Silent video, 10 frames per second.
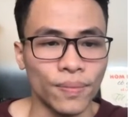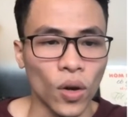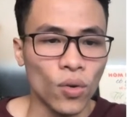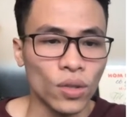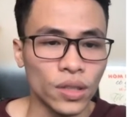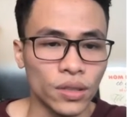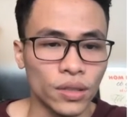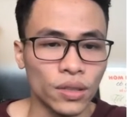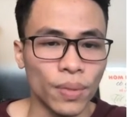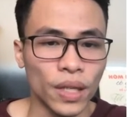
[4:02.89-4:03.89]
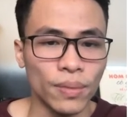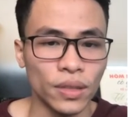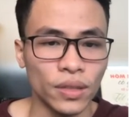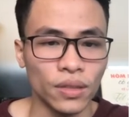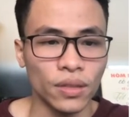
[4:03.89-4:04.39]
orders
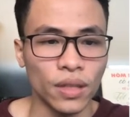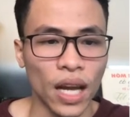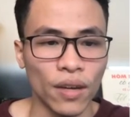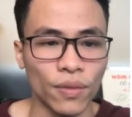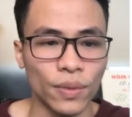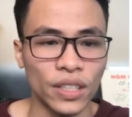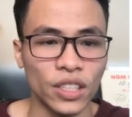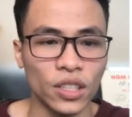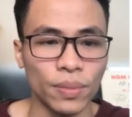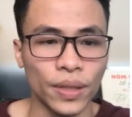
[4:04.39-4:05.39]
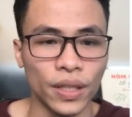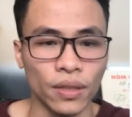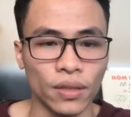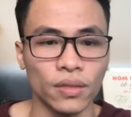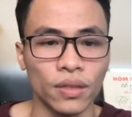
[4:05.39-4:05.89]
payments have been
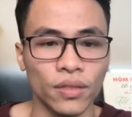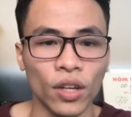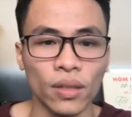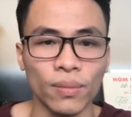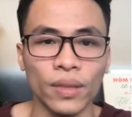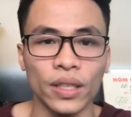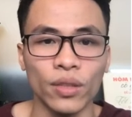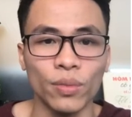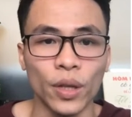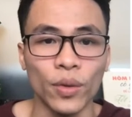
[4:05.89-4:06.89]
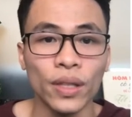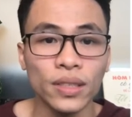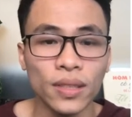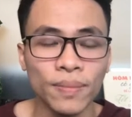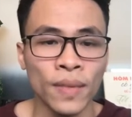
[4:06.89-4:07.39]
disappeared randomly on
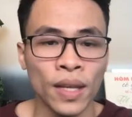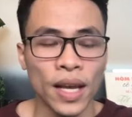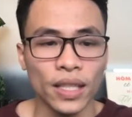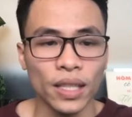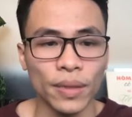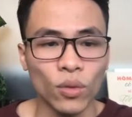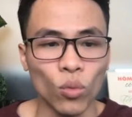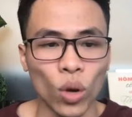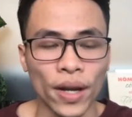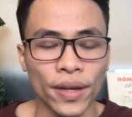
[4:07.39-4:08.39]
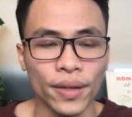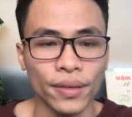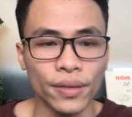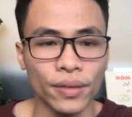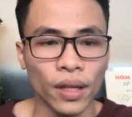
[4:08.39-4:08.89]
POS. I mean
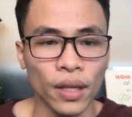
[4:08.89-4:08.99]
when